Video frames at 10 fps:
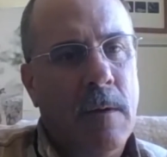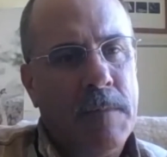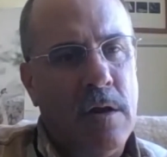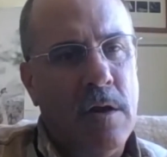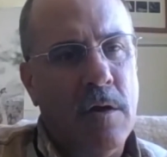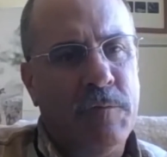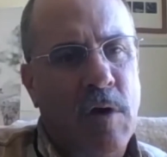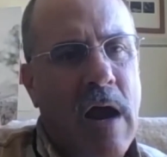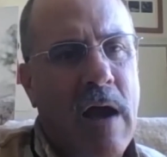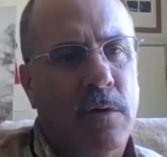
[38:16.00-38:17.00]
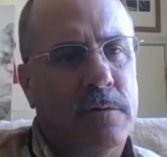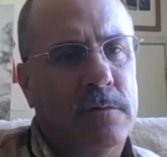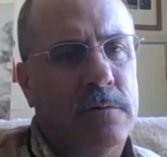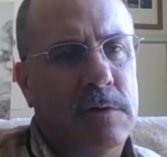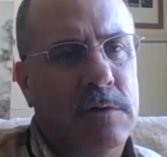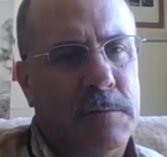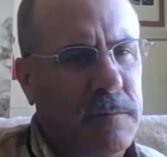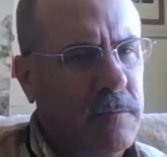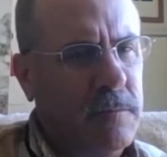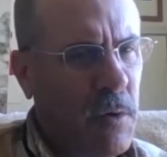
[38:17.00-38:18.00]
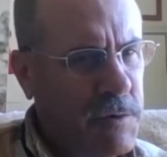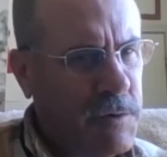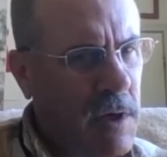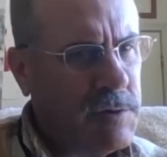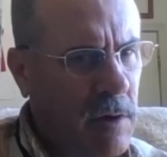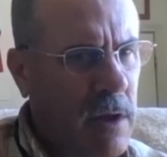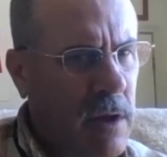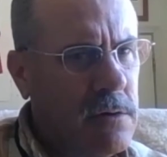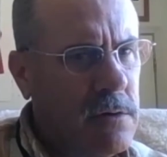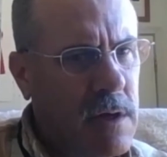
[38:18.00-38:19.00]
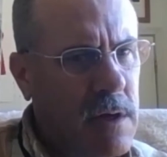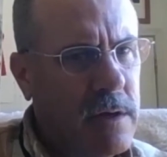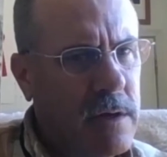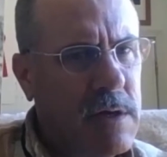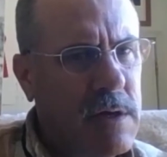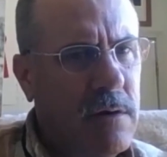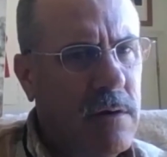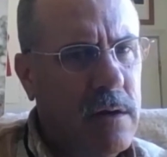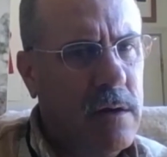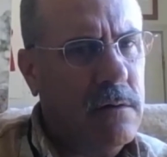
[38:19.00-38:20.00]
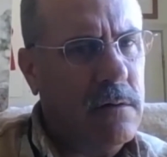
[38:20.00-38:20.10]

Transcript: And you've traveled to both Australia and New Zealand, is that right?